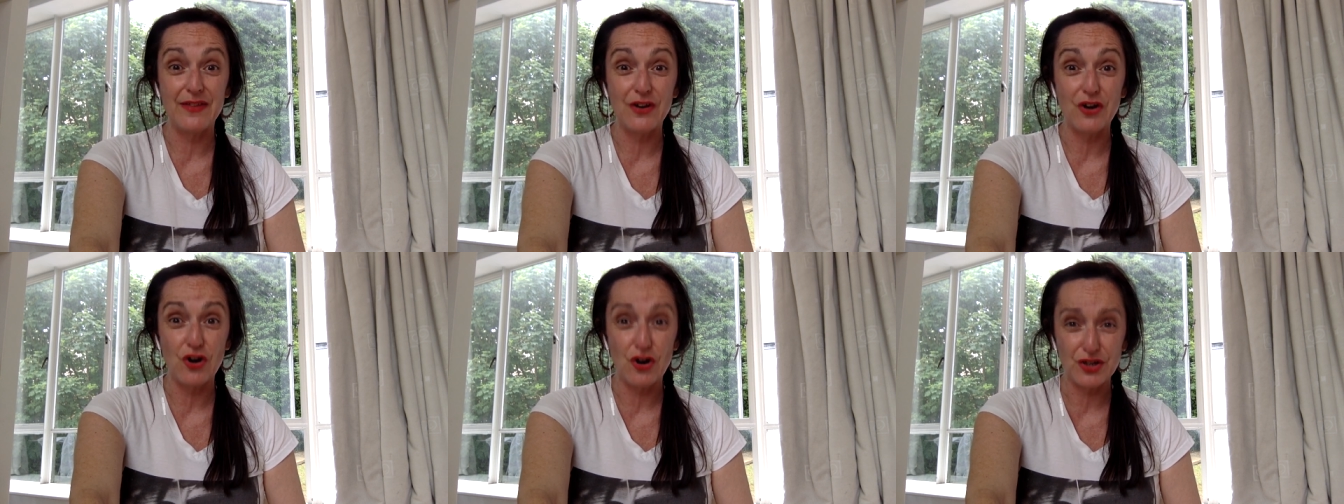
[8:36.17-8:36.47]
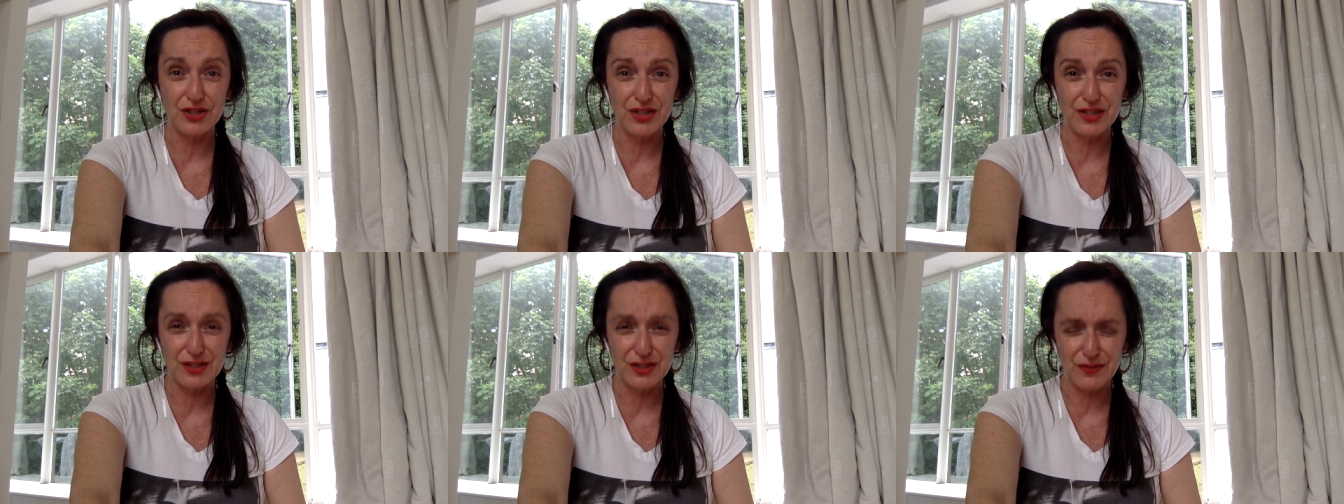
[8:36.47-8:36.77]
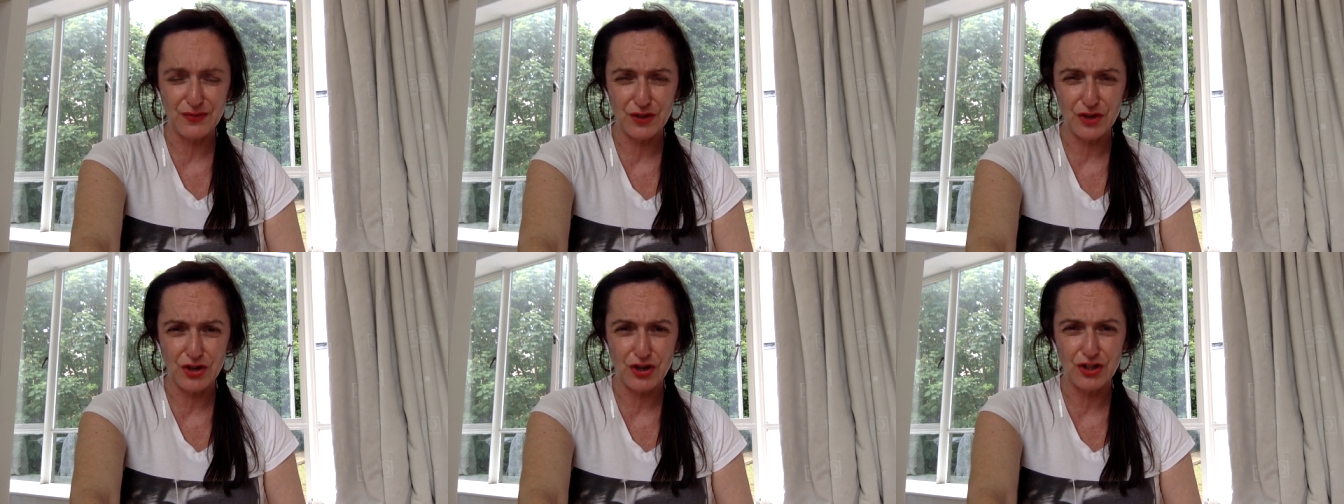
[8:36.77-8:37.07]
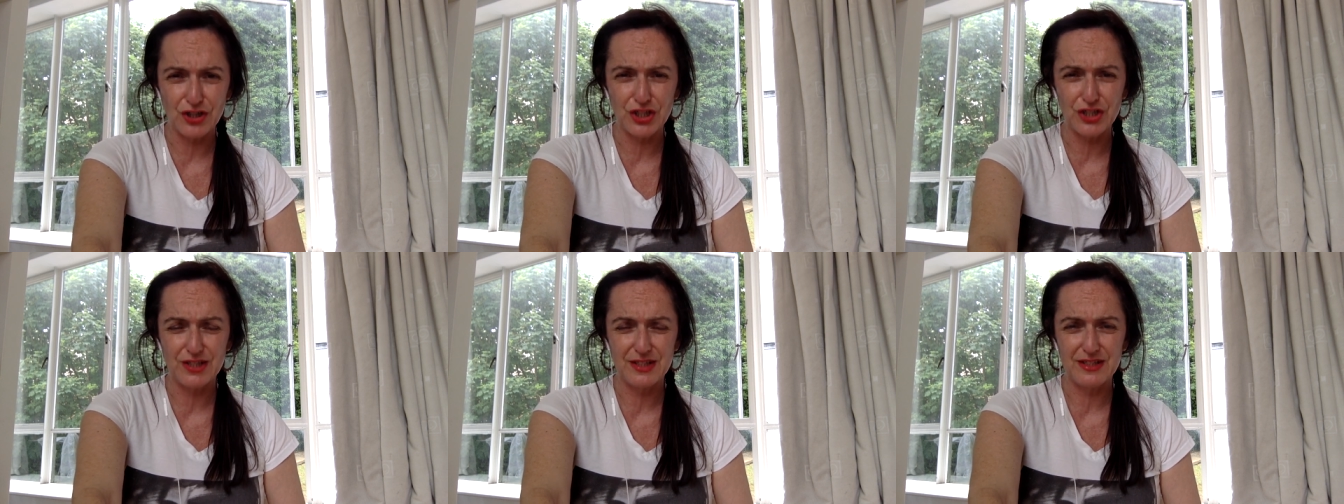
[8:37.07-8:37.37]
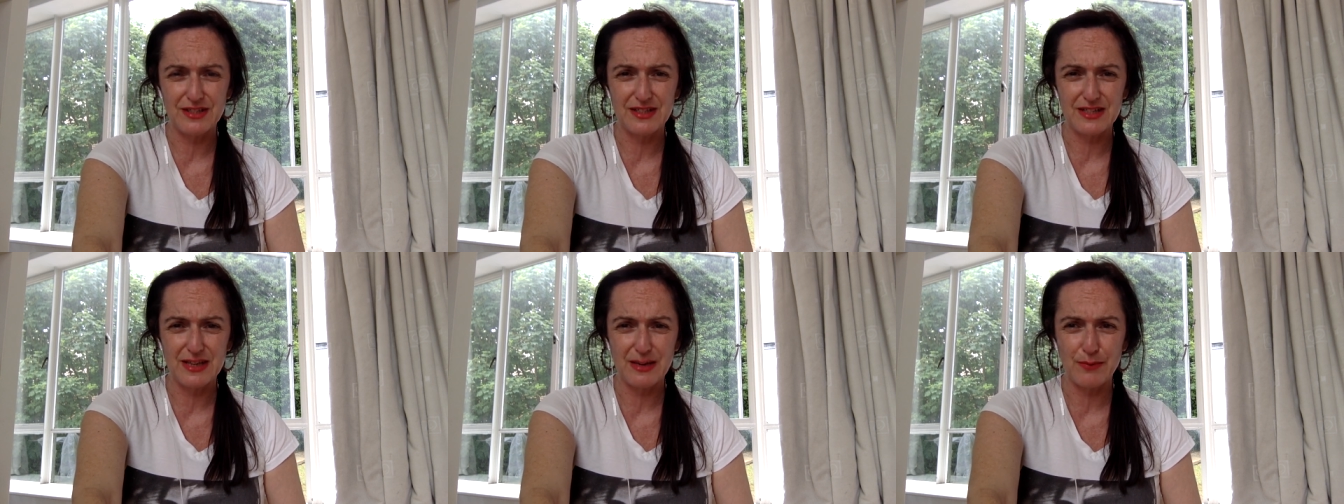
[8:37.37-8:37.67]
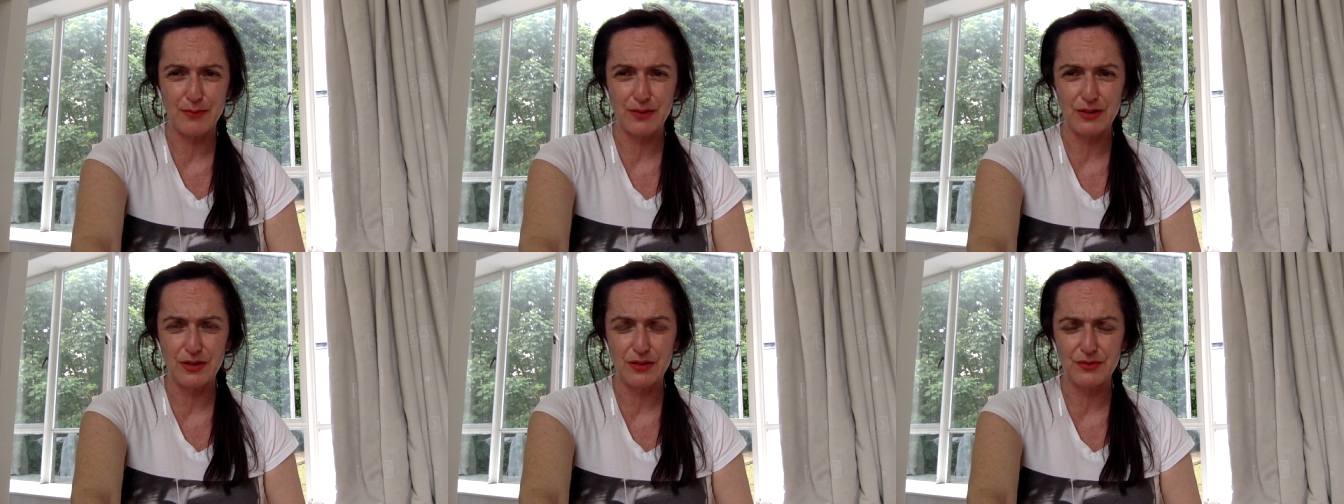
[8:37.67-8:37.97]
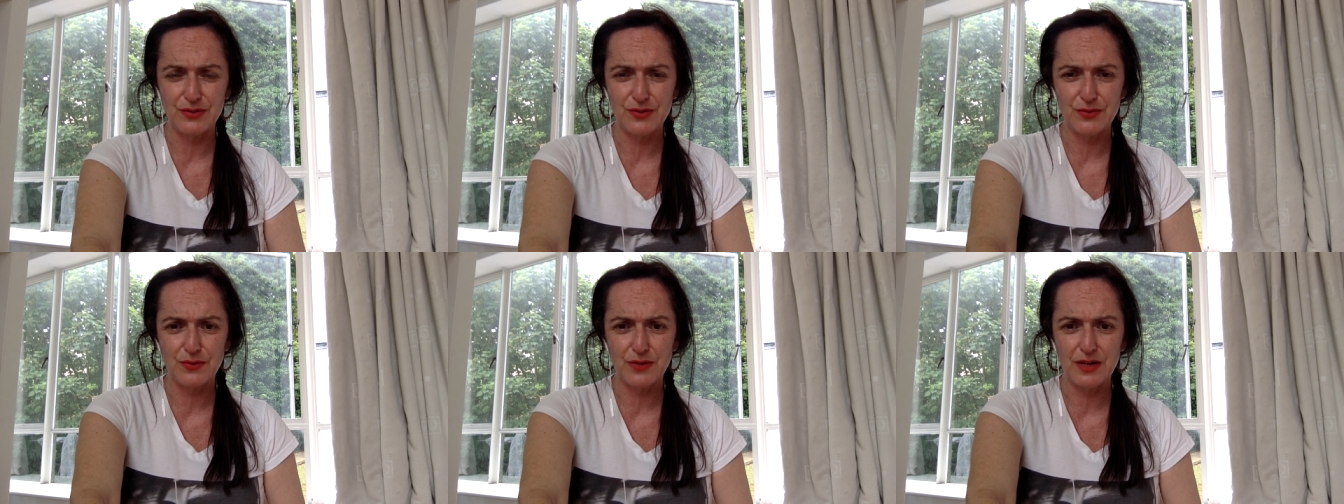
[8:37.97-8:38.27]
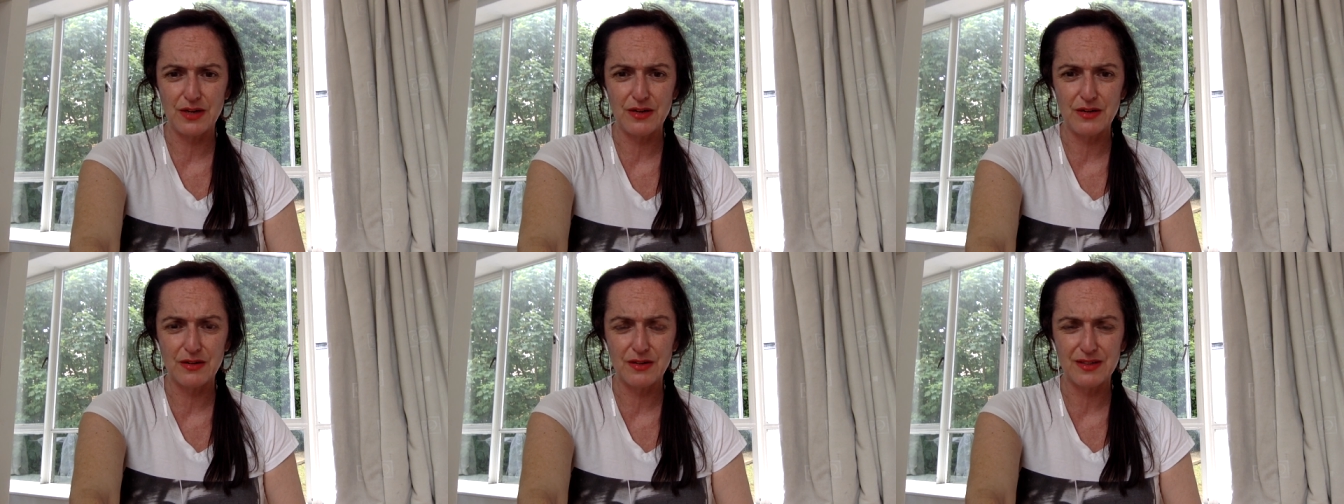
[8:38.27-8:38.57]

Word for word: the contents of your consciousness down below as well,